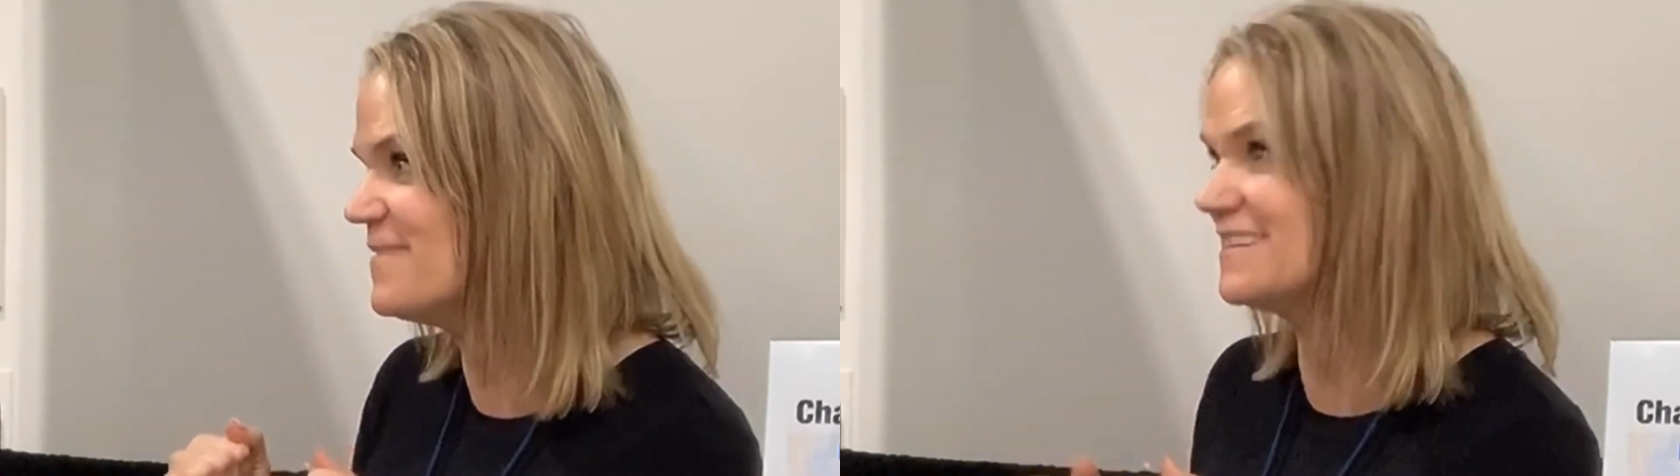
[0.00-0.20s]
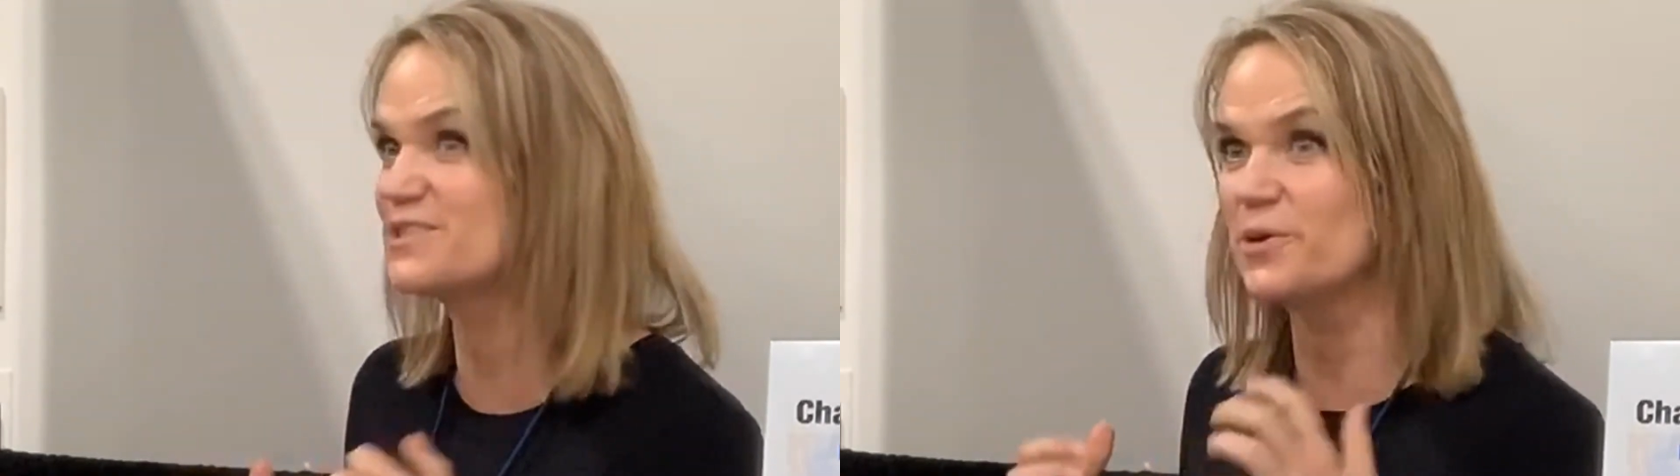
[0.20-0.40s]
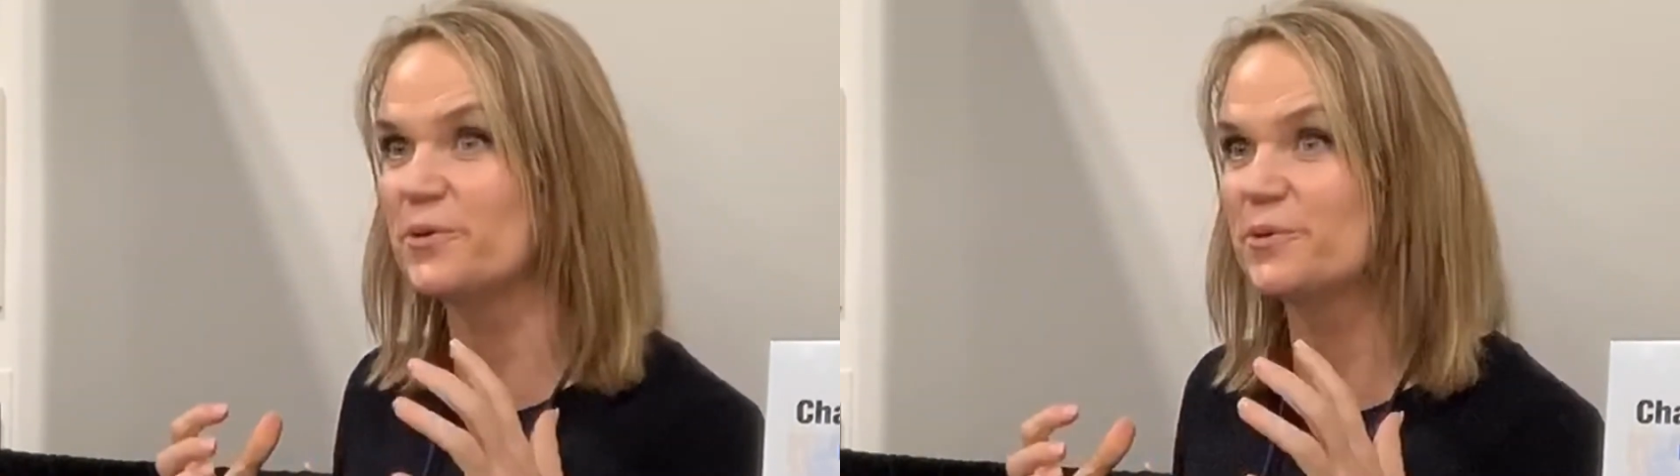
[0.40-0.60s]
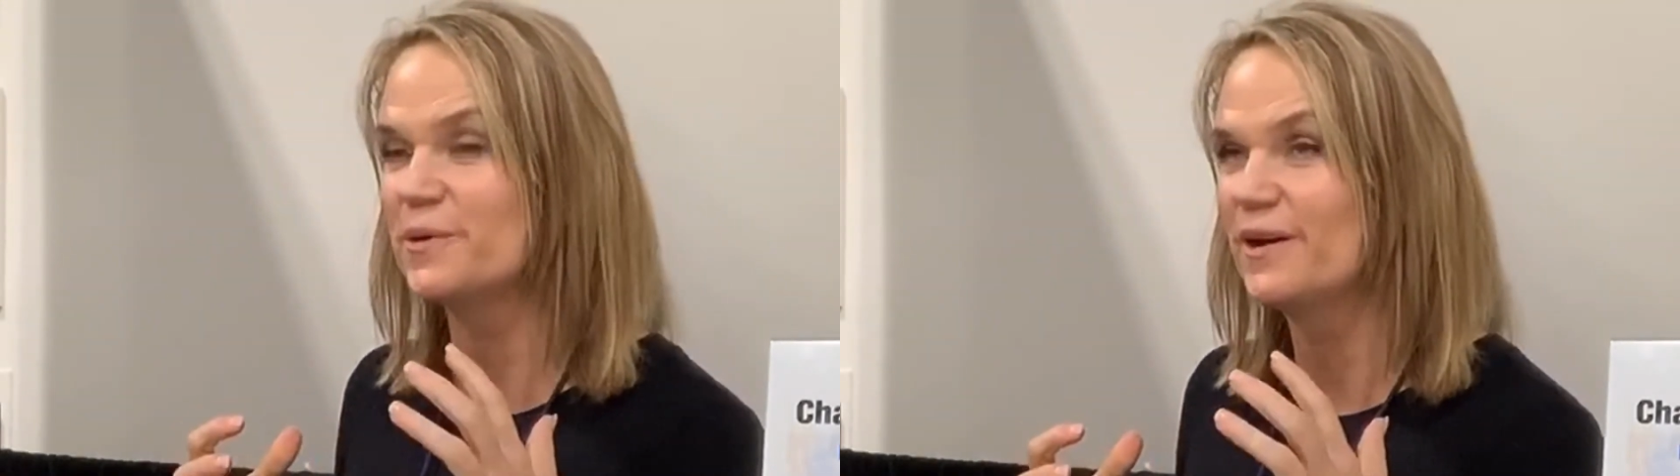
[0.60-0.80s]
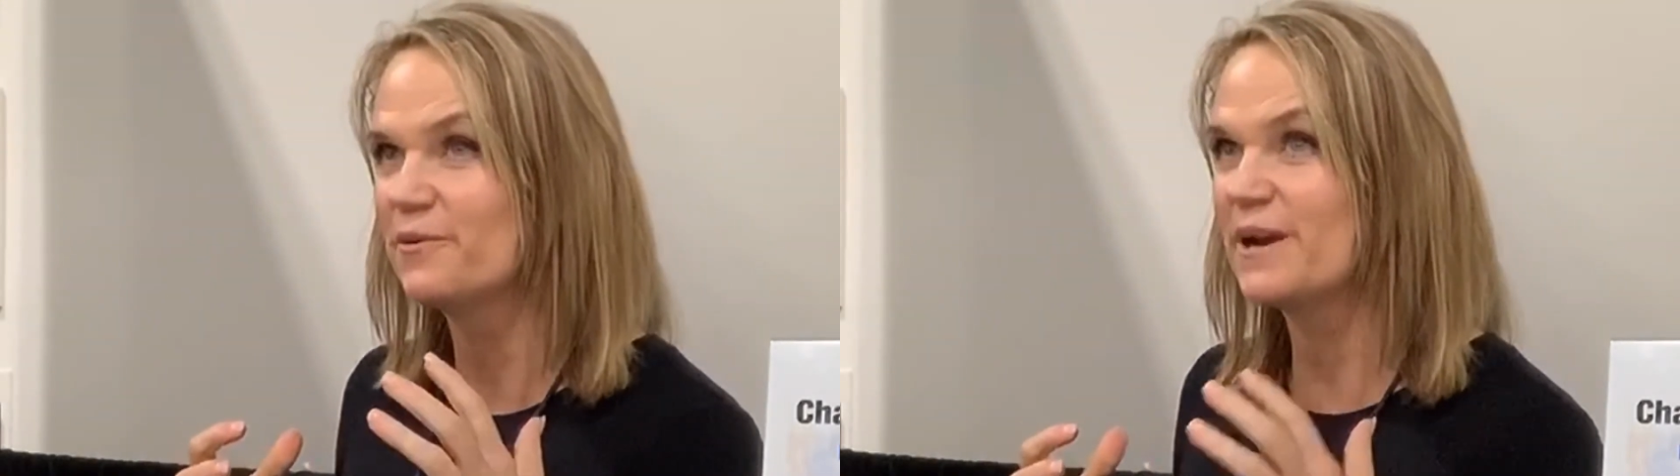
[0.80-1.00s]
And so
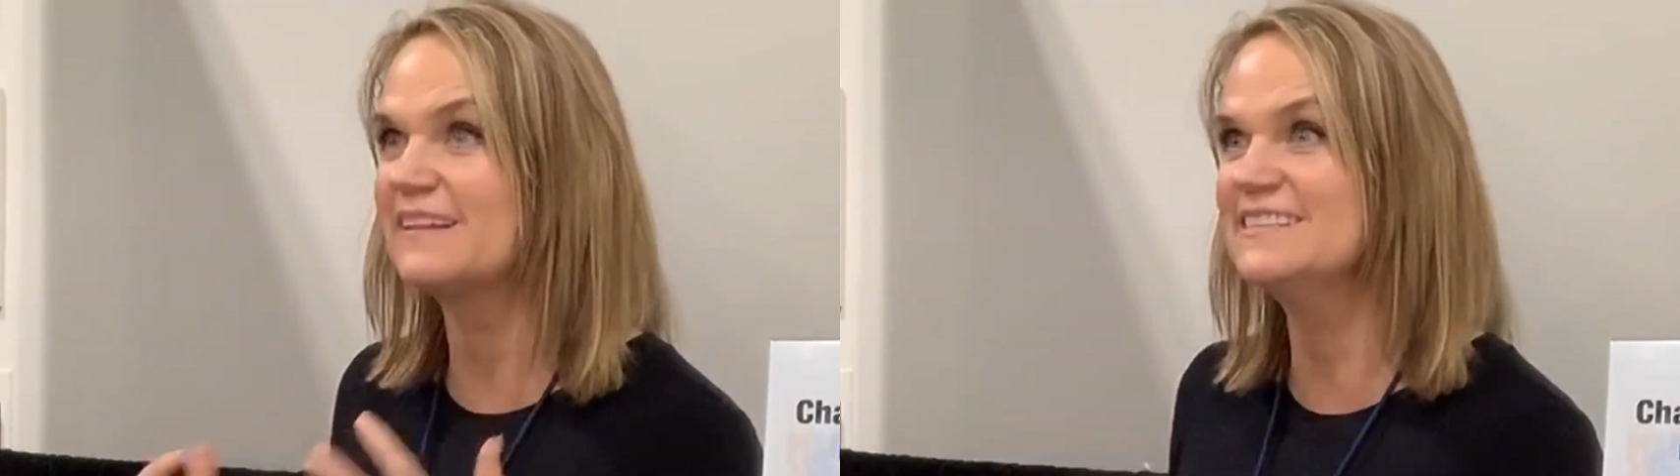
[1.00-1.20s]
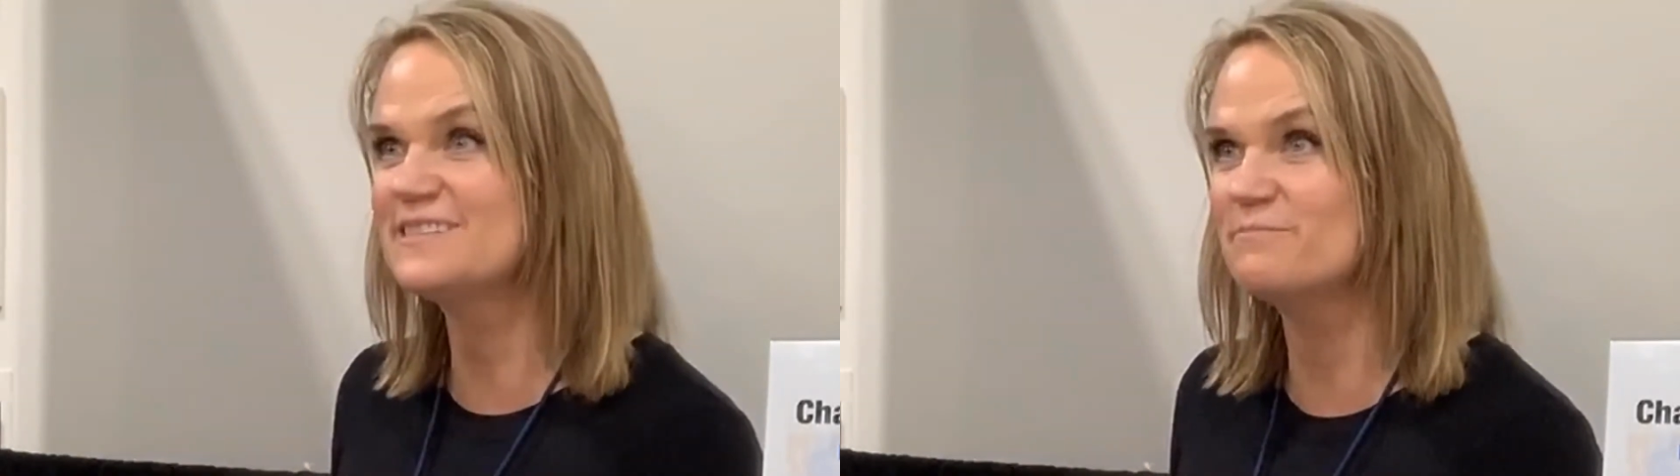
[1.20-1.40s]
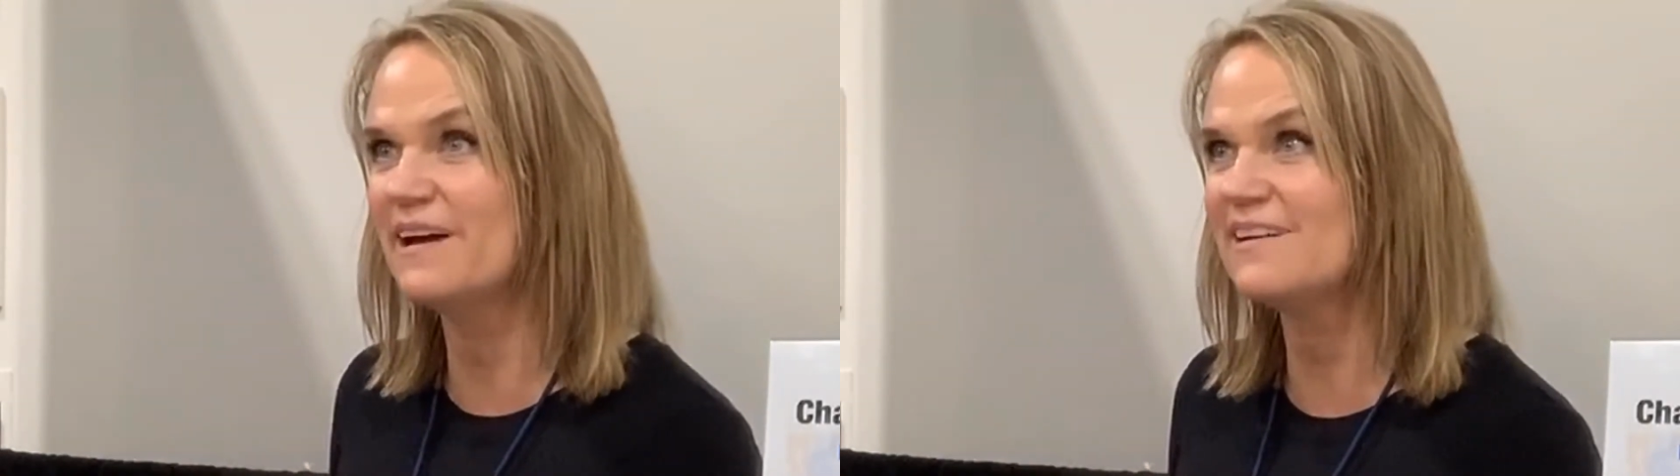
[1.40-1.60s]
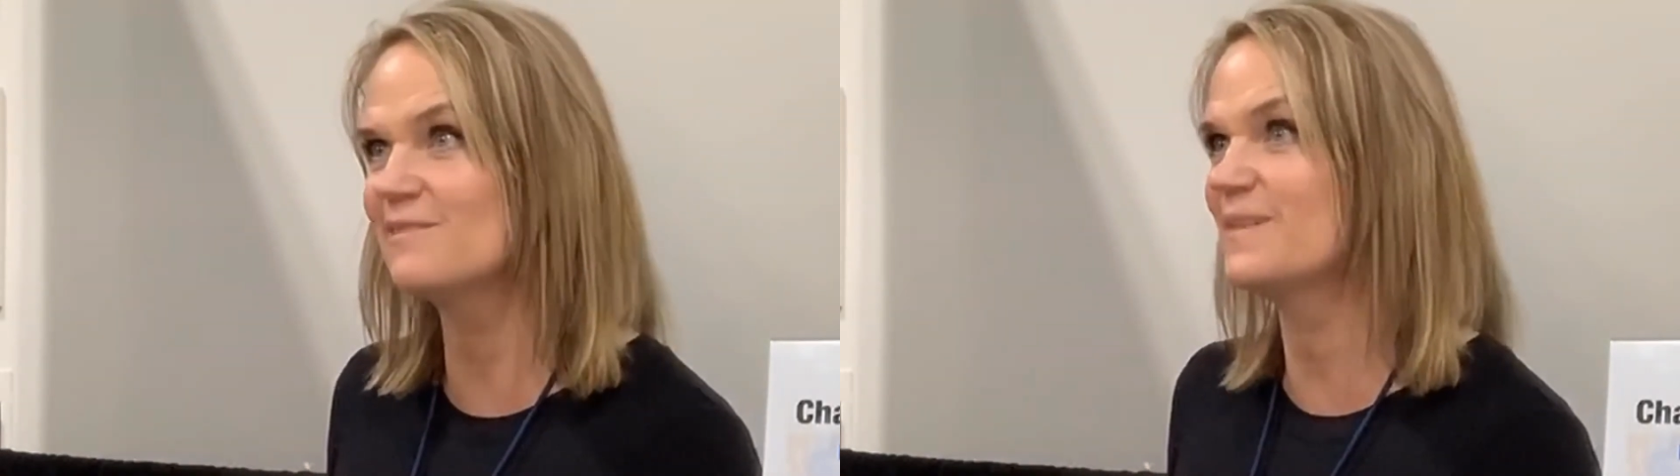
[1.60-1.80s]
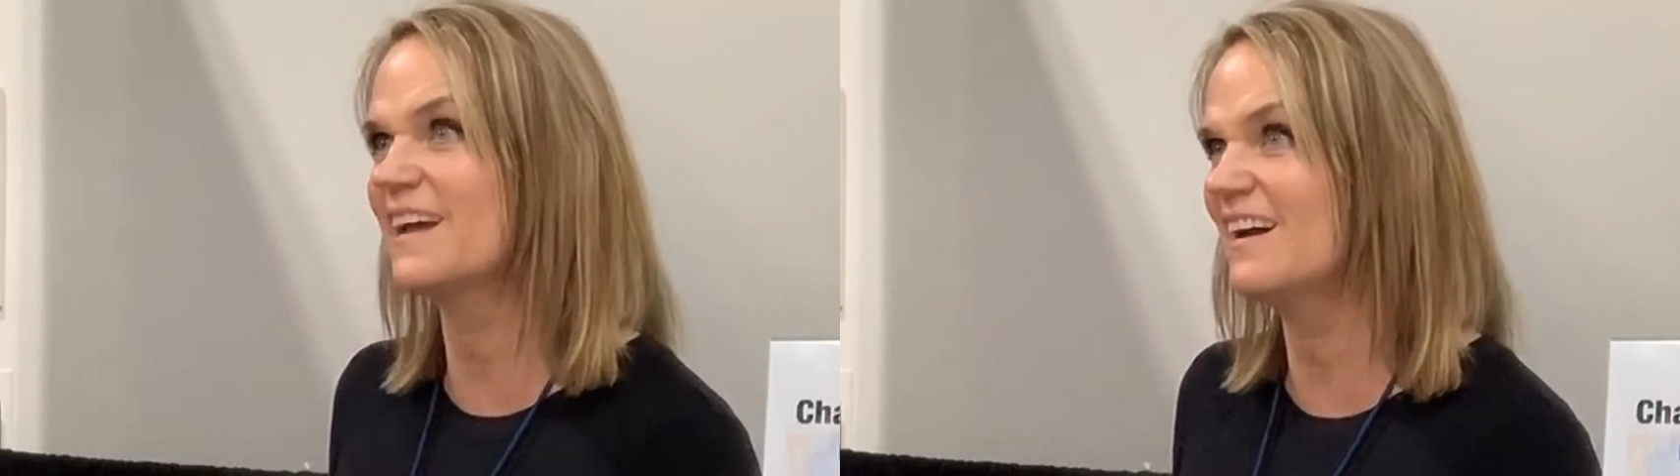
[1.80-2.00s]
when I listen back,
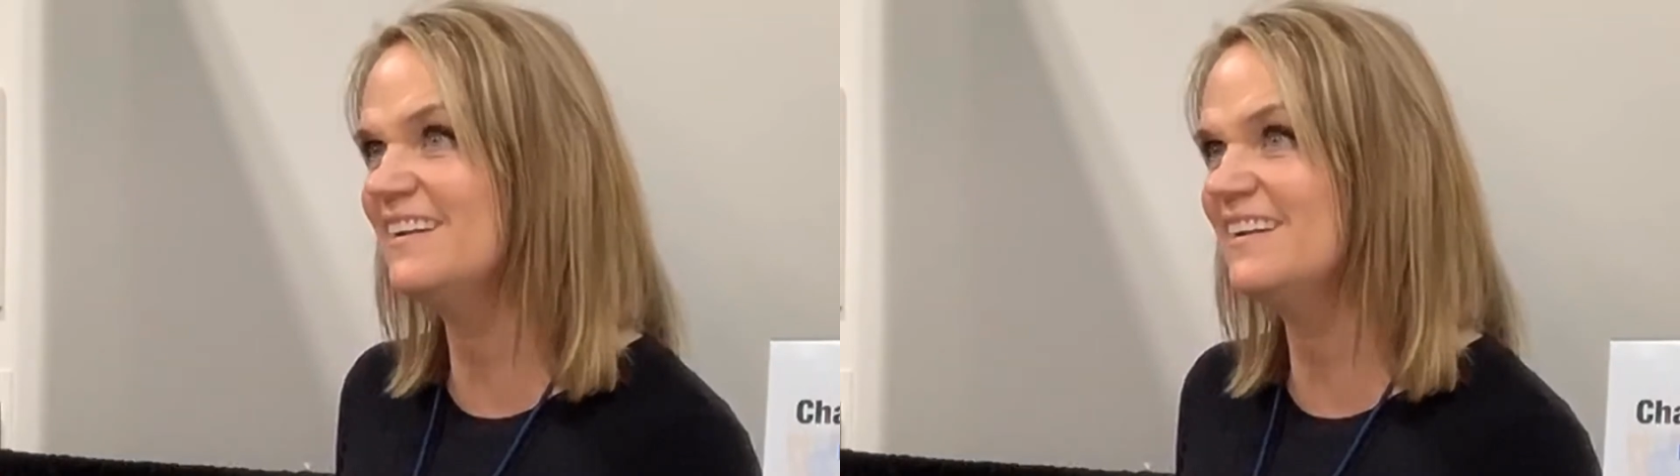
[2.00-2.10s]
I'm like,